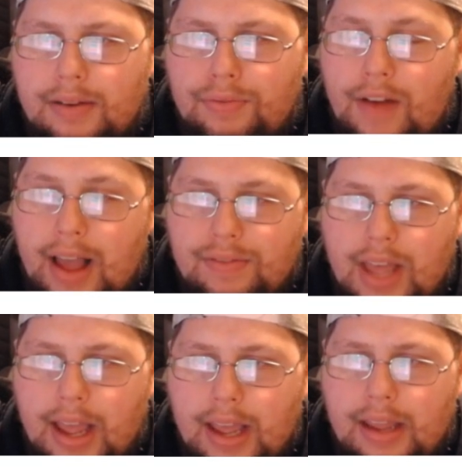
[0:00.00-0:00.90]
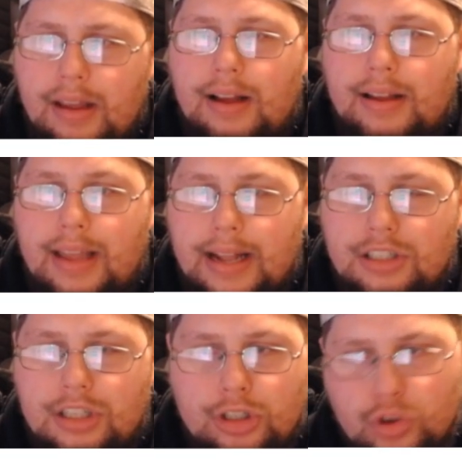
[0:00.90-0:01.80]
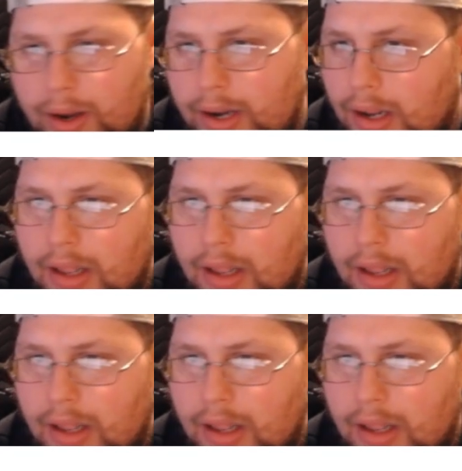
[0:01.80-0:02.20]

5K against Detroit.